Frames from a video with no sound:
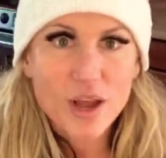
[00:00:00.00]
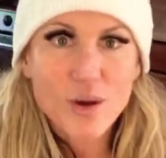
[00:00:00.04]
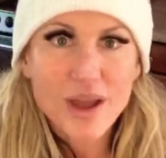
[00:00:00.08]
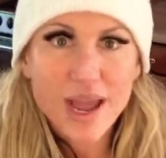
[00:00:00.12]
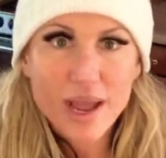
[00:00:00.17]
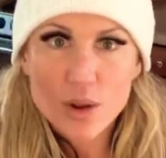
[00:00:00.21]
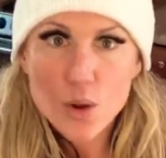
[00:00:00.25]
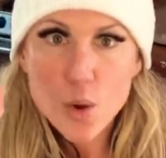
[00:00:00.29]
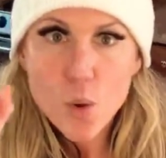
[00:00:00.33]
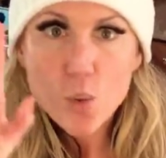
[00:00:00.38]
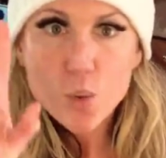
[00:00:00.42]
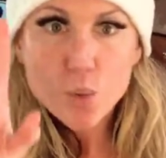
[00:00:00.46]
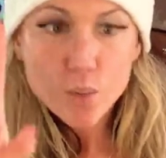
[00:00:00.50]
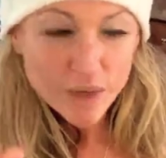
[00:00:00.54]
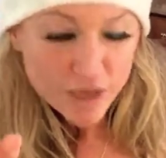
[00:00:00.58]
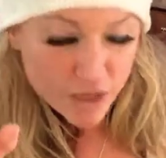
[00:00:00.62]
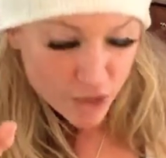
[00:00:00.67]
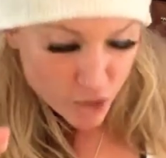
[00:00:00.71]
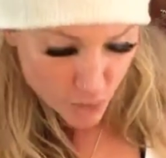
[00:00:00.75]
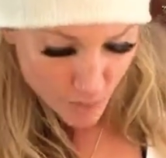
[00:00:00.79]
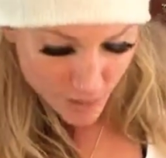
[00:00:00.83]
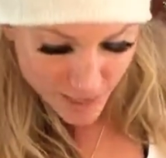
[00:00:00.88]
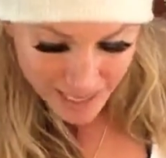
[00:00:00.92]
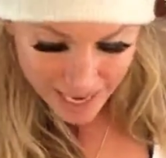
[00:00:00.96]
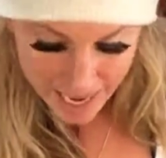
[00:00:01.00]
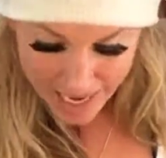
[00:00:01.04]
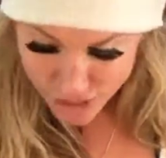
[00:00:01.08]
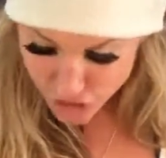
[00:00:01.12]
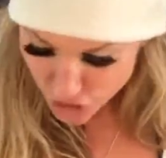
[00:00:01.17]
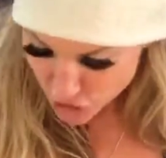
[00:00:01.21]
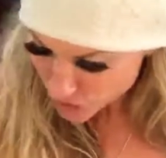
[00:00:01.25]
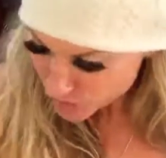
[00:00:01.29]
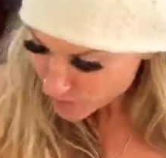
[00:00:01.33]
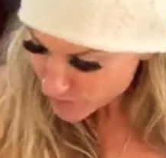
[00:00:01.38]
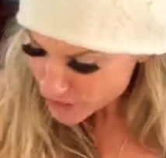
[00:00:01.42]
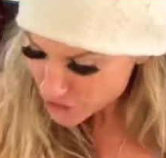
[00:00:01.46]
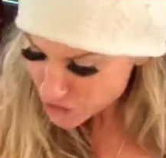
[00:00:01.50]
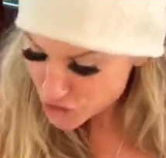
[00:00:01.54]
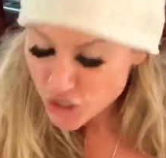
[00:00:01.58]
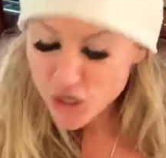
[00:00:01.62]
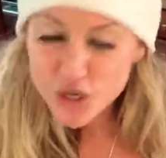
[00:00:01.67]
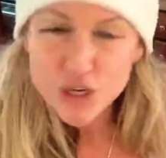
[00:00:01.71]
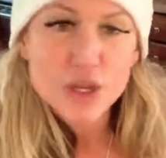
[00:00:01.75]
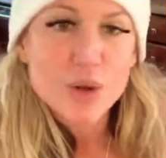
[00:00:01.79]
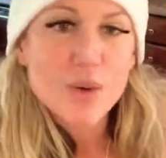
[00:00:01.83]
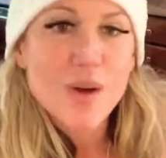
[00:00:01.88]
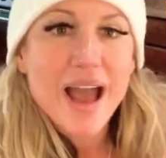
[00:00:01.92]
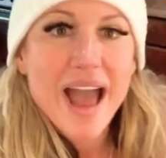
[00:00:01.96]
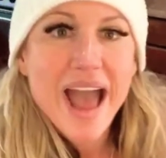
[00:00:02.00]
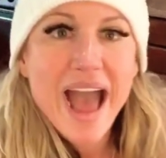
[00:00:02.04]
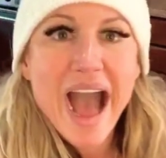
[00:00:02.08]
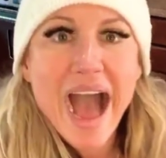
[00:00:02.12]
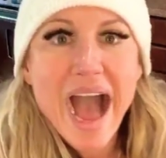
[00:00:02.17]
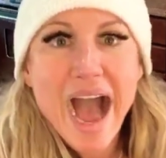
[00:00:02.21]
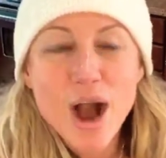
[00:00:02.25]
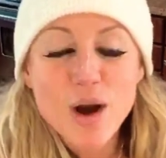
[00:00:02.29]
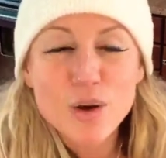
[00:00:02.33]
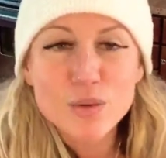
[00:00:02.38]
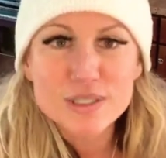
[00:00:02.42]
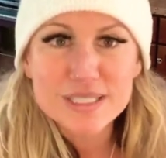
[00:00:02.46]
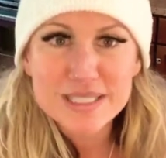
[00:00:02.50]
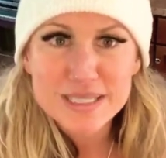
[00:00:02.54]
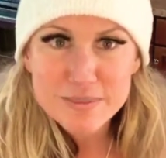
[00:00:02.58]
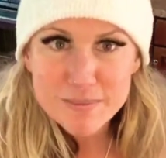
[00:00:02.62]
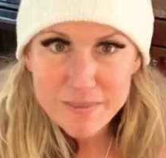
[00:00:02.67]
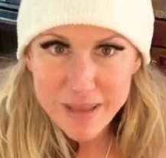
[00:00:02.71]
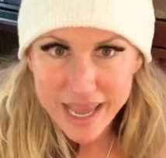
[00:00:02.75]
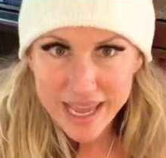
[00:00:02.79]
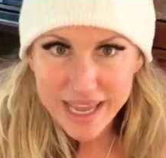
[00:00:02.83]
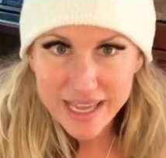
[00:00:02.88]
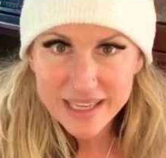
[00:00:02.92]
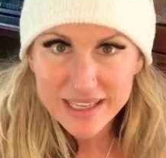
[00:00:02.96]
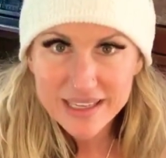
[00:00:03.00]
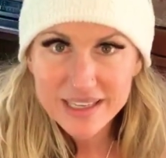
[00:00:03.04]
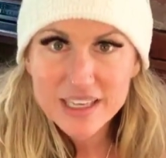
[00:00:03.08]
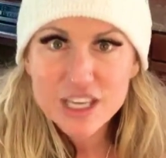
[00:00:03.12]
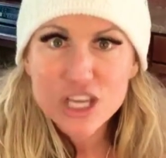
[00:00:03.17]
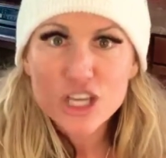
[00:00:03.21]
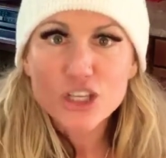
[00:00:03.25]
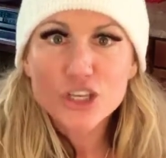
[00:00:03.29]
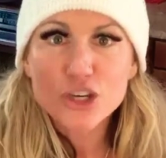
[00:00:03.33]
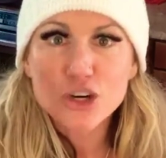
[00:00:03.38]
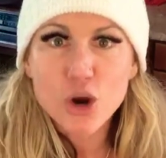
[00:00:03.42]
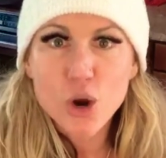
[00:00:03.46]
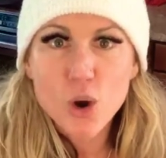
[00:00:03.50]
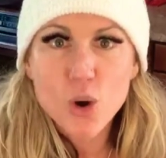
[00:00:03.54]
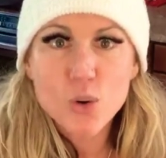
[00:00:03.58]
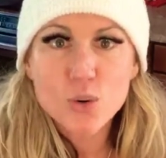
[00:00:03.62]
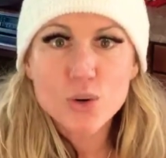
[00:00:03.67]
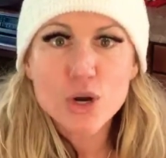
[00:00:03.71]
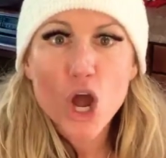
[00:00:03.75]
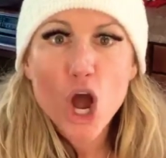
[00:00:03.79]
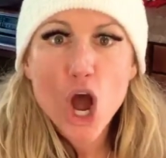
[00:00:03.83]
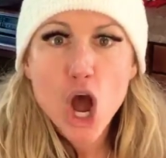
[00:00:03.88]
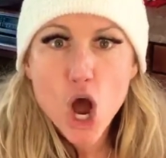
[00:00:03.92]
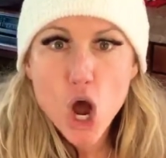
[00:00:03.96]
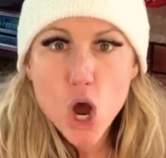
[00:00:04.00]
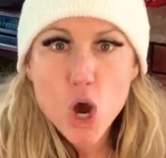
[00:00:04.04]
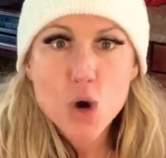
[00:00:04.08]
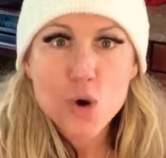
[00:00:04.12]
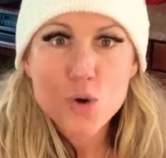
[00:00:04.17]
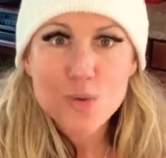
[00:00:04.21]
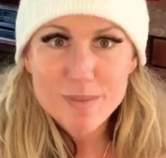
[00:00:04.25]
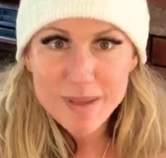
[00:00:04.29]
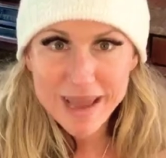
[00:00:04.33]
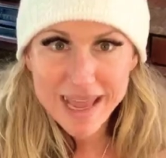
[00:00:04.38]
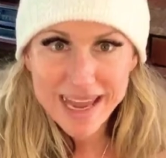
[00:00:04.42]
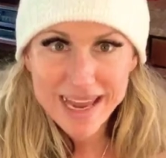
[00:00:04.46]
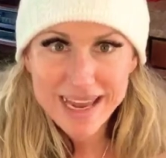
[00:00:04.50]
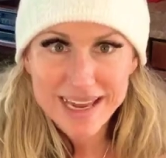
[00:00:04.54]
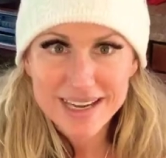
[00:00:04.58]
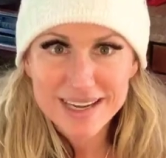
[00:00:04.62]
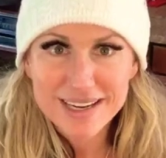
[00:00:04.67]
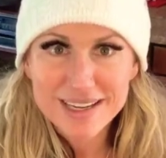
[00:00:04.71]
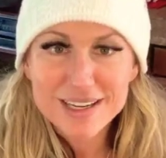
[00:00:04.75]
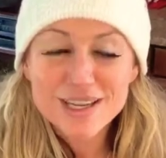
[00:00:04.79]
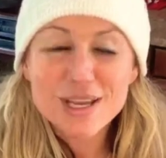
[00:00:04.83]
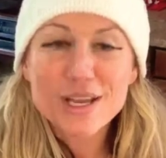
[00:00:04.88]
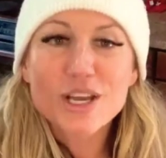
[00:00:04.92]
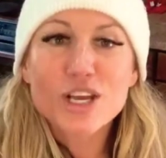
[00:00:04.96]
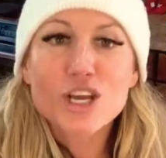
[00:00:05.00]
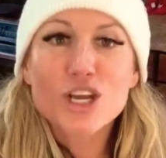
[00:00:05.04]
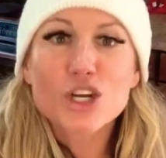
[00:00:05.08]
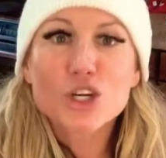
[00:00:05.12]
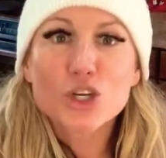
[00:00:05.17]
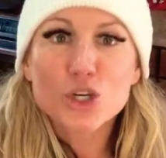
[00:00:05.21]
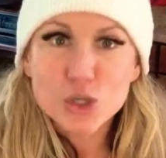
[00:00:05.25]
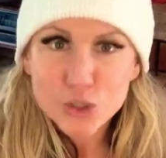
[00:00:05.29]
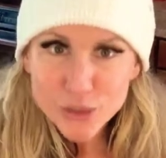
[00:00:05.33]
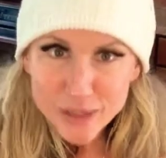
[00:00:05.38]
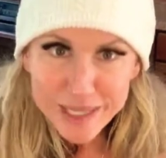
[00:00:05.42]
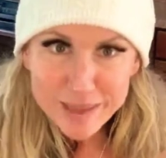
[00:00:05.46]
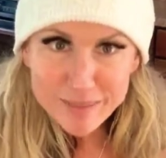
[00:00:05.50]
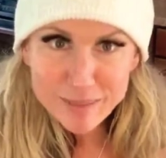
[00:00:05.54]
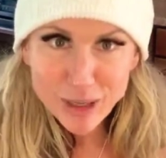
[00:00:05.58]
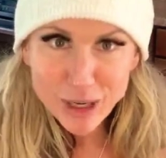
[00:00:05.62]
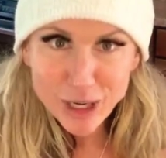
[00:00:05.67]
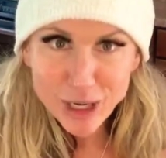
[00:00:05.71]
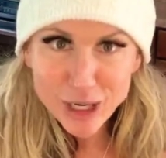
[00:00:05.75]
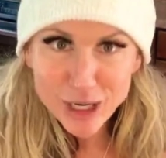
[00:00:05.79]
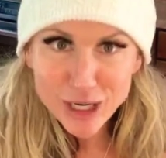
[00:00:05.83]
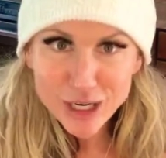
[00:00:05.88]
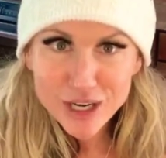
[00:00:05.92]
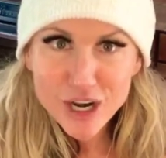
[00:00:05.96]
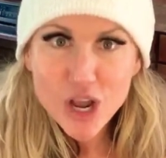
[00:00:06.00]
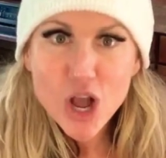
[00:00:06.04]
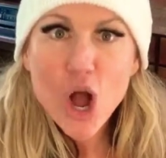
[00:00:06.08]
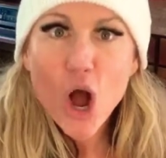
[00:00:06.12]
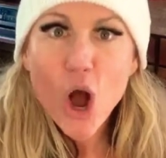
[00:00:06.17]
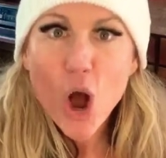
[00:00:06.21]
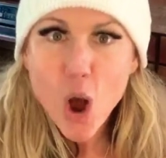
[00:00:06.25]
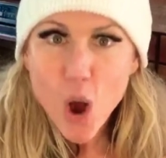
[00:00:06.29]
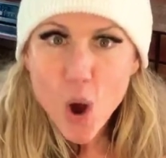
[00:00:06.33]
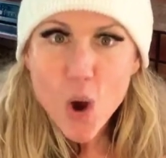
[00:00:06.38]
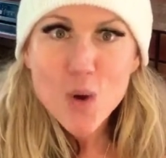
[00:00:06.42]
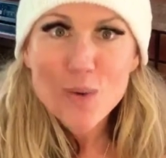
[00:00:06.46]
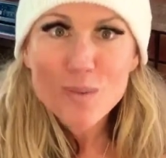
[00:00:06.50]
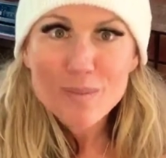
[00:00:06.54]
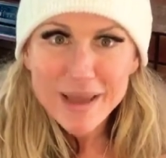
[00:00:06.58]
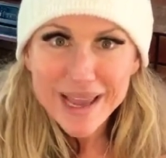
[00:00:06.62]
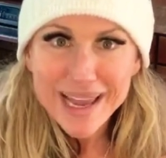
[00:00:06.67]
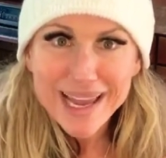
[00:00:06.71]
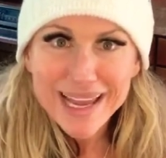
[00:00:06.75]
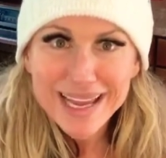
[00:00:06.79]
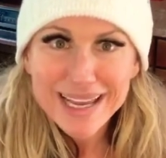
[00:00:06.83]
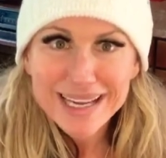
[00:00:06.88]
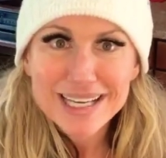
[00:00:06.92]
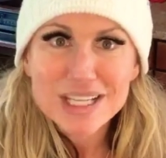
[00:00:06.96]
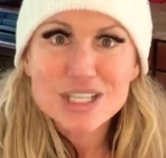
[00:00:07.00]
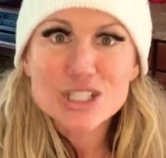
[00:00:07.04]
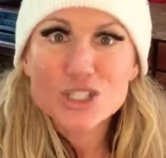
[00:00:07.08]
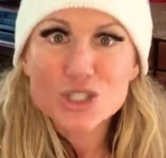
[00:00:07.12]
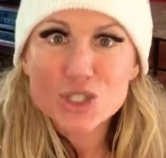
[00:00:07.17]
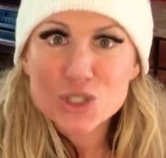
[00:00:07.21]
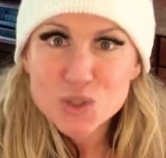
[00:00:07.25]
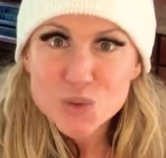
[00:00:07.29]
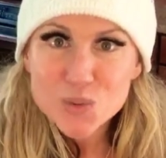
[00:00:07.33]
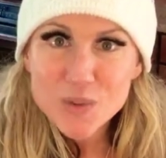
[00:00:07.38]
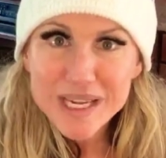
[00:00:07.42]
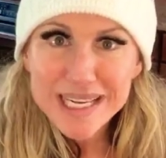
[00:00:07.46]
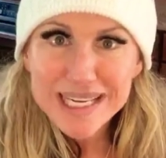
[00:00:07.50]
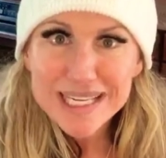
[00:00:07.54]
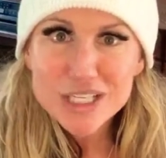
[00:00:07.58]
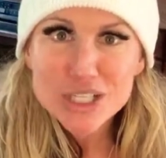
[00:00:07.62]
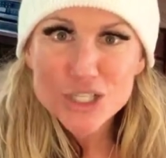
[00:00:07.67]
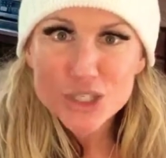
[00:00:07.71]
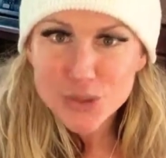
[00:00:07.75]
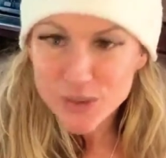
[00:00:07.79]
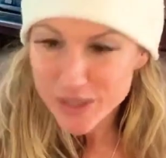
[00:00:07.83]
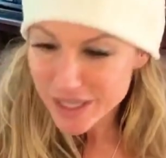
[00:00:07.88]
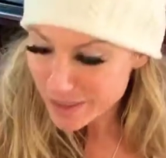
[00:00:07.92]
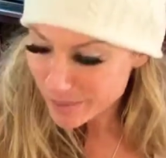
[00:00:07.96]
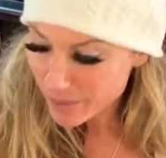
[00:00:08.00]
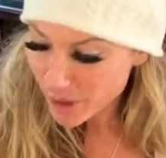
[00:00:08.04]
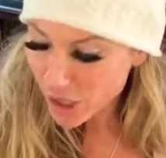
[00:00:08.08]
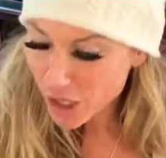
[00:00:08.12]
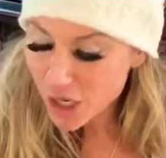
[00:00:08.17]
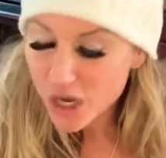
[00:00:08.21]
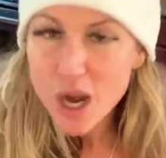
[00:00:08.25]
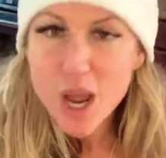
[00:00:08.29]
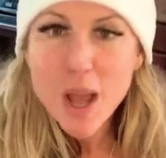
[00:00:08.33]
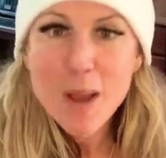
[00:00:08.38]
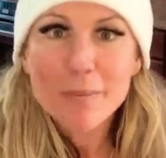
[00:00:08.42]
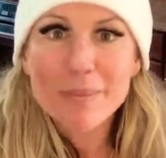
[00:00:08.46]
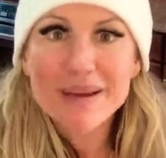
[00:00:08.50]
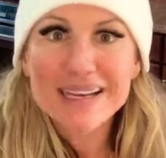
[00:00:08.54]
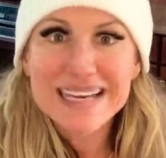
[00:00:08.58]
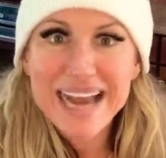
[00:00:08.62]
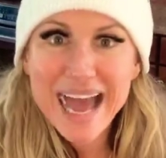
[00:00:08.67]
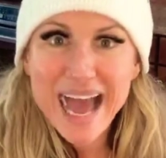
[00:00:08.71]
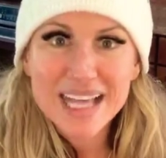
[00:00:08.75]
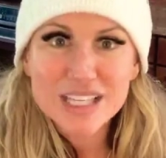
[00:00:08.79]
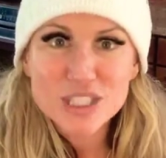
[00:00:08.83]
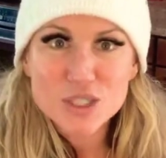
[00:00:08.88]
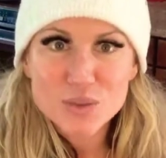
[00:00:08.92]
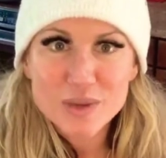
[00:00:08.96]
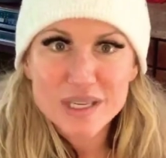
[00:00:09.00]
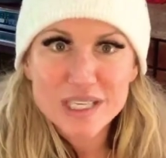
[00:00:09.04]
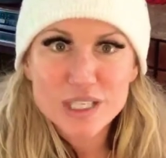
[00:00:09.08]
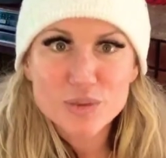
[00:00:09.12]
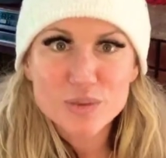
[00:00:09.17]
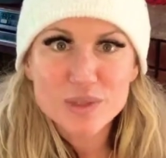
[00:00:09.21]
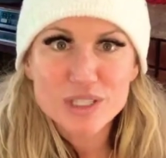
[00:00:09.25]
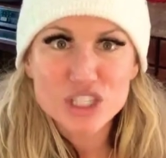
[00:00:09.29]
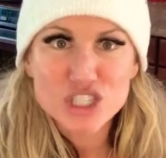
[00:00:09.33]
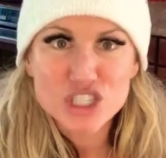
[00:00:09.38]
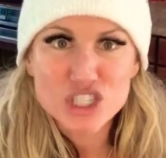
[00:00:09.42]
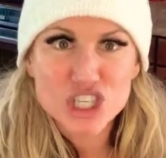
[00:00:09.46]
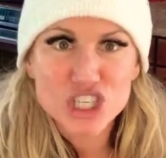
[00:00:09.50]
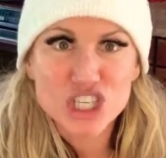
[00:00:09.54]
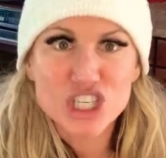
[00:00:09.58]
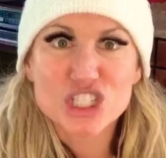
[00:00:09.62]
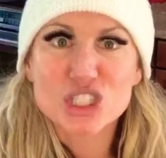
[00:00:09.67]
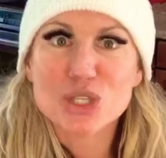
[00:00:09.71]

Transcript: Okay, real quick, I just wanna show you how to make your own homemade creamer. Homemade sweetened creamer, but not sweetened with sugar.